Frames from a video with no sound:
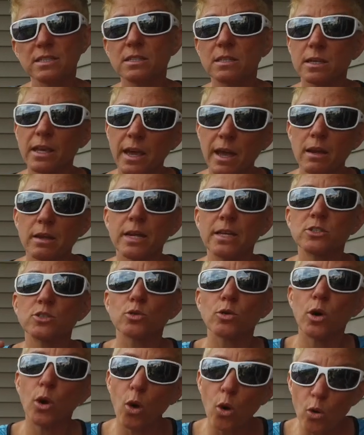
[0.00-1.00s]
to count as
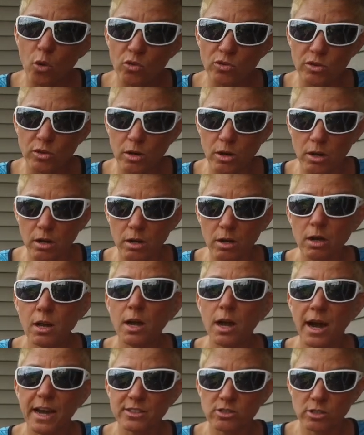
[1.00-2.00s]
your overall
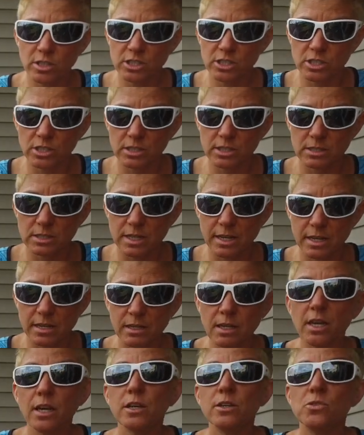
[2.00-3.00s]
hydration
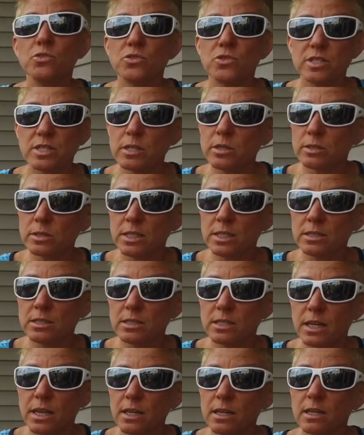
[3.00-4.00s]
intake. You still need
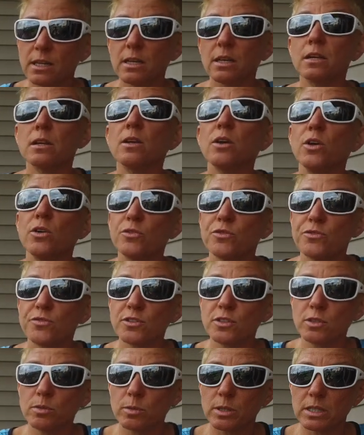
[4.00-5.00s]
to take in
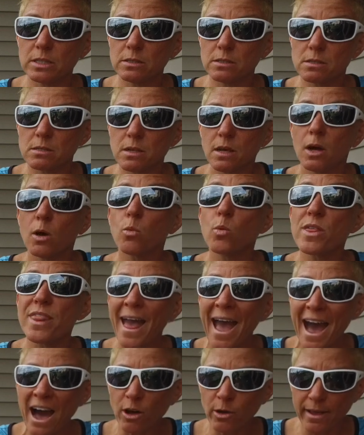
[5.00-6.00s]
fluids
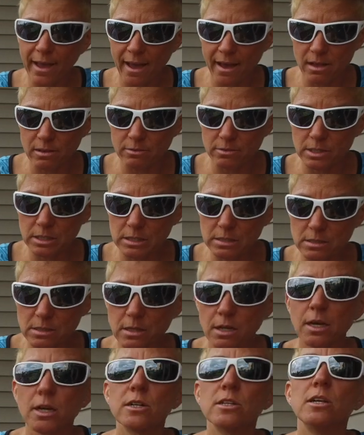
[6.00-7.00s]
without
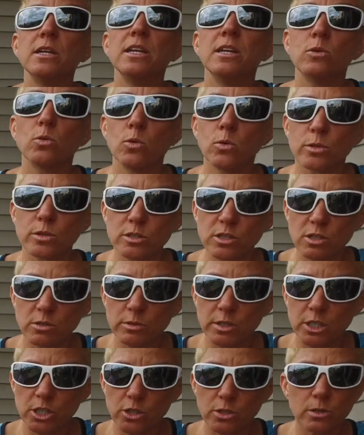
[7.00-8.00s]
calories in order
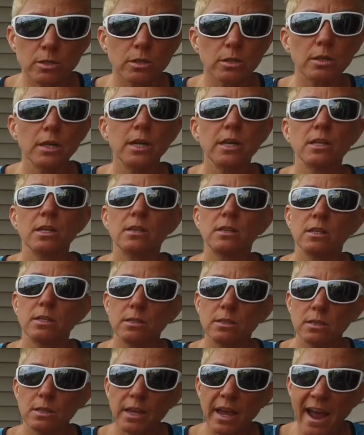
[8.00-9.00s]
to ensure that
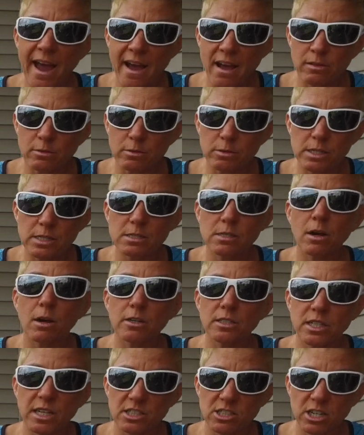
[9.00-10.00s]
the calories
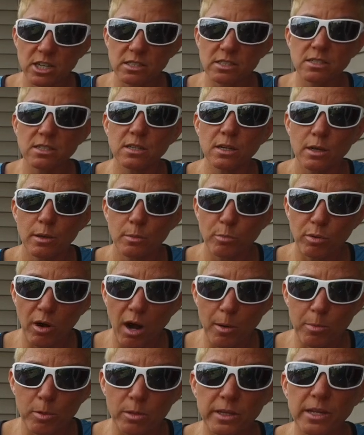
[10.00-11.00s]
are digested
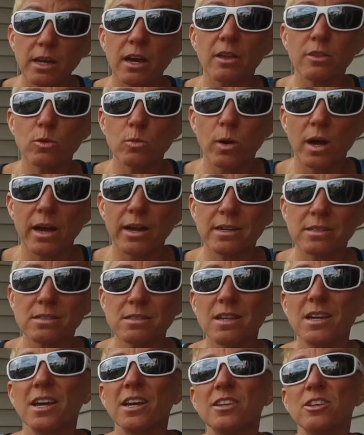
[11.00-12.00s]
properly.
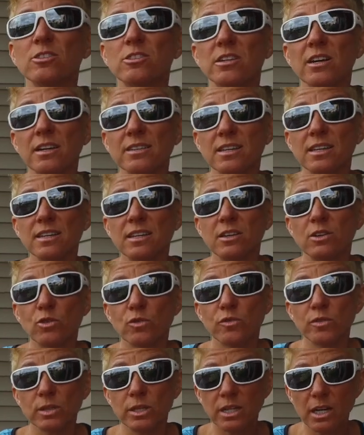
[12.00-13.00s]
Otherwise, your gut can get
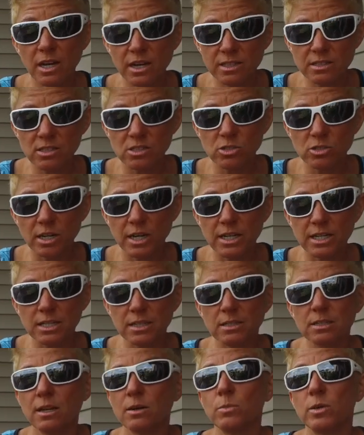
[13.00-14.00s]
overly
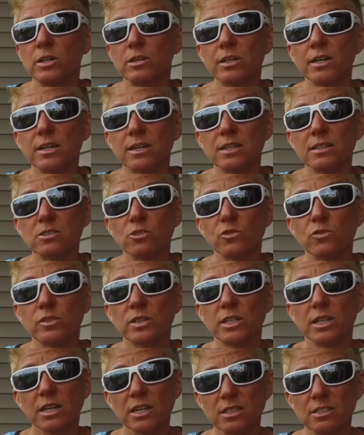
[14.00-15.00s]
concentrated, and when your gut gets
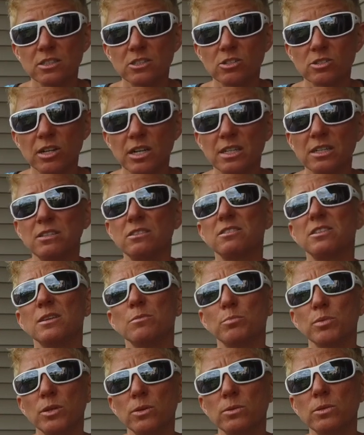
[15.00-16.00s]
overly concentrated, you
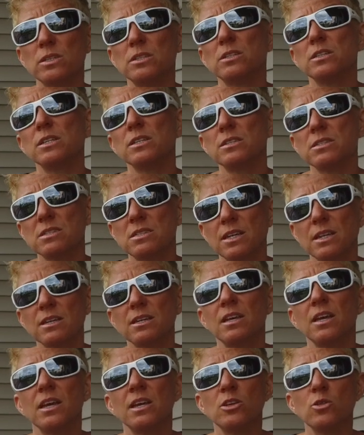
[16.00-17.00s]
get bloated, you get
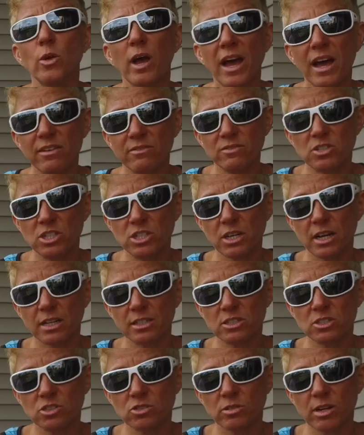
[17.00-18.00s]
sick, you have
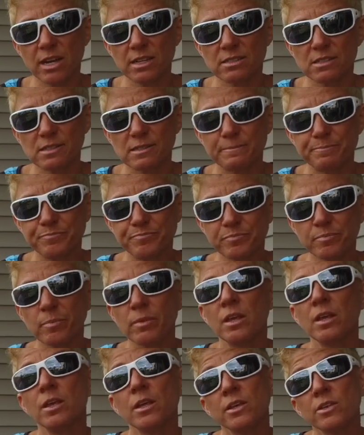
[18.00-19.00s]
GI distress.
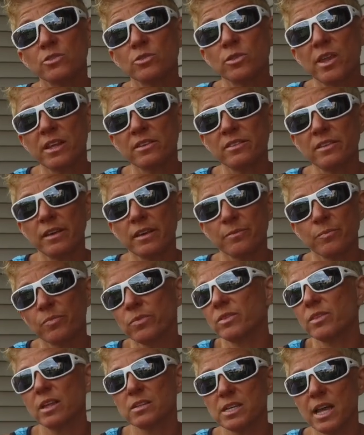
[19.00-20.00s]
So that's it.
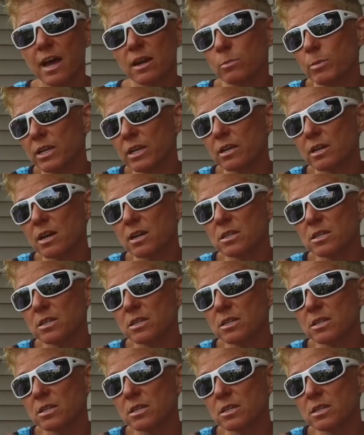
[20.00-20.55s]
That's how to make a